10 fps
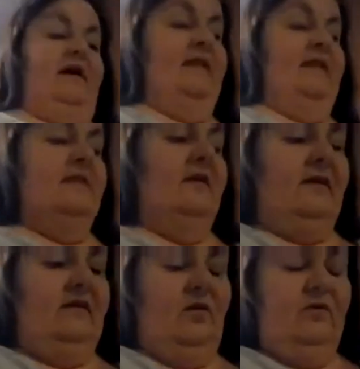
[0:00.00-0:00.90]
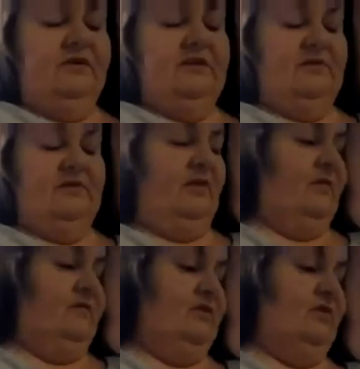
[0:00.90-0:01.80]
I mean, that's a lot. A whole teaspoon of
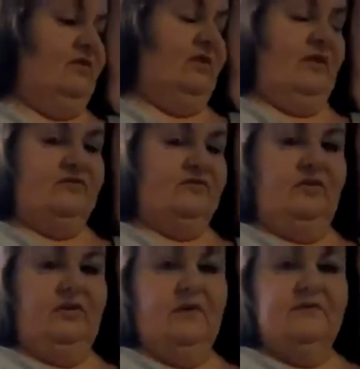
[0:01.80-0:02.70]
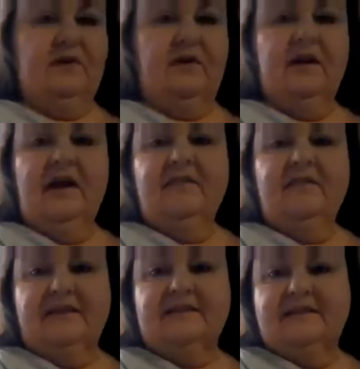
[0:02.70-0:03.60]
cloves. You know how strong cloves are.
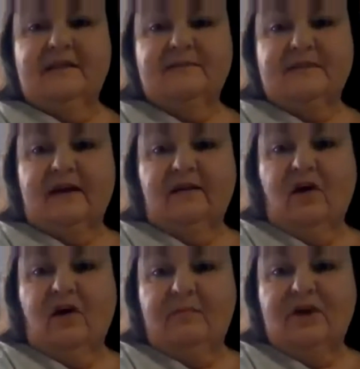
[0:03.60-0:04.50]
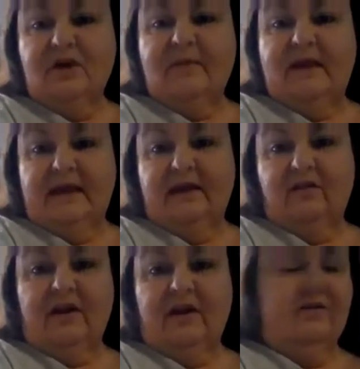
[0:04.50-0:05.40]
That seems like a lot, but you're making a
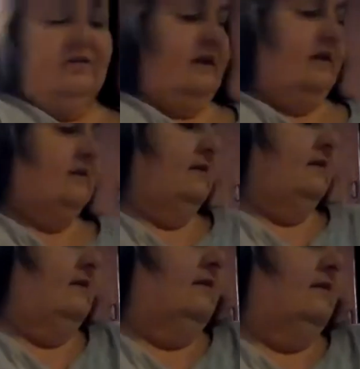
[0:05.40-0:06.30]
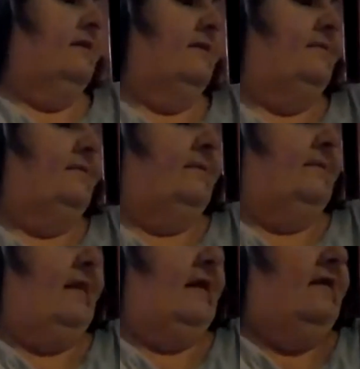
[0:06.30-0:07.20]
lot of cookies
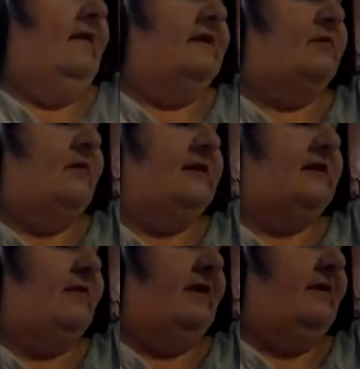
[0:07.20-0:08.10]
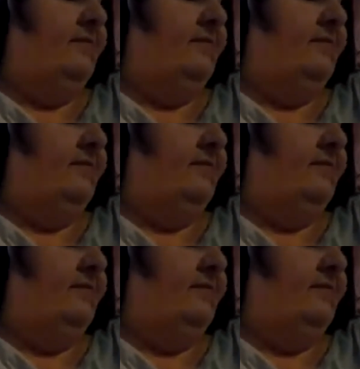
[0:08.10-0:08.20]
in this recipe.